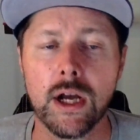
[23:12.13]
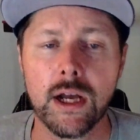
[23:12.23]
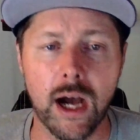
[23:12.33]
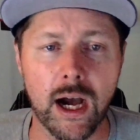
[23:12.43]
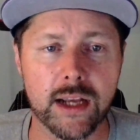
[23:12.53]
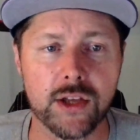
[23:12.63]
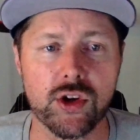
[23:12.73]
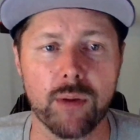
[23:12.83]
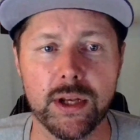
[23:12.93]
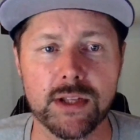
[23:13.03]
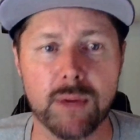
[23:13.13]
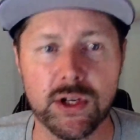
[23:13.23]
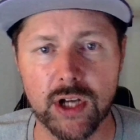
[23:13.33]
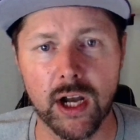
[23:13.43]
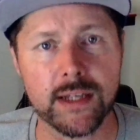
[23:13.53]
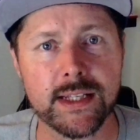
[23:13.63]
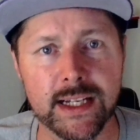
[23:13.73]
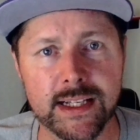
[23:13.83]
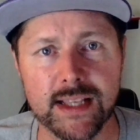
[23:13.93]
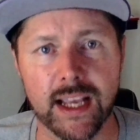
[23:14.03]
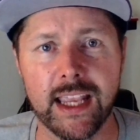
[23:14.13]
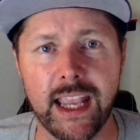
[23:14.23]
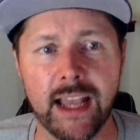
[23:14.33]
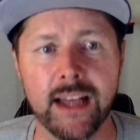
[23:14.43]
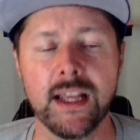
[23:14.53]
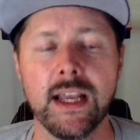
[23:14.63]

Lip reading: contribute as much content as I can,